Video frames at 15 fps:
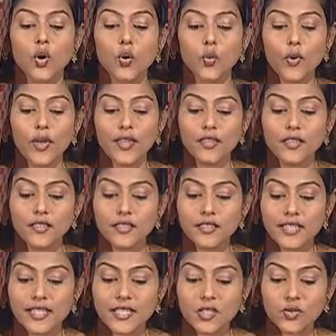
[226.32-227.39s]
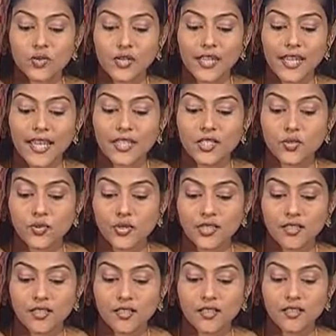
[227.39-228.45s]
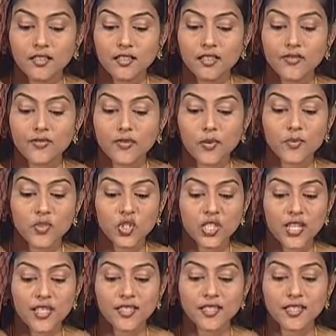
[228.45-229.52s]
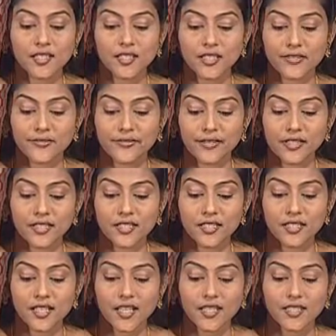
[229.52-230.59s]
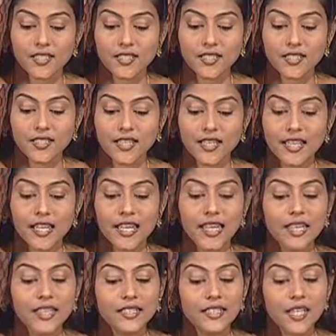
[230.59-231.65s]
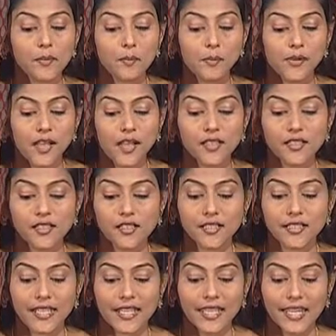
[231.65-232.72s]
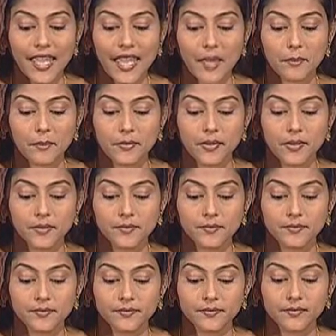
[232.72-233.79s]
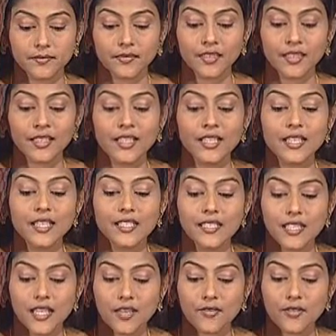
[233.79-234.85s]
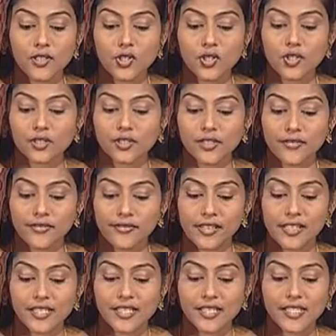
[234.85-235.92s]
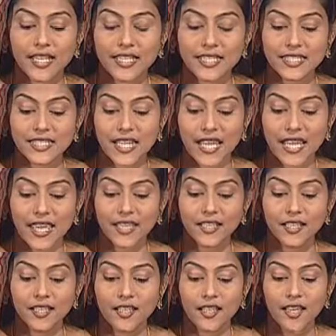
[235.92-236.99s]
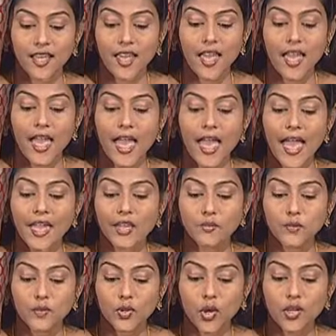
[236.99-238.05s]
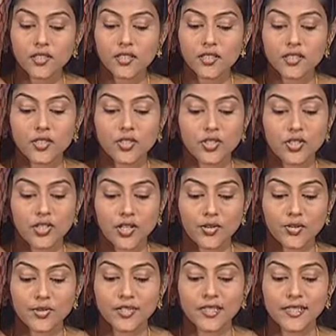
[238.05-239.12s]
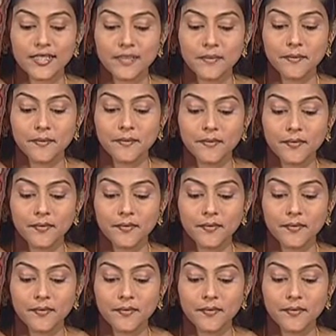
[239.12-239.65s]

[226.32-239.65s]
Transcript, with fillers: when the Israelites returned from chasing the Philistines, they plundered their camp. David took the Philistines' head and brought it to Jerusalem.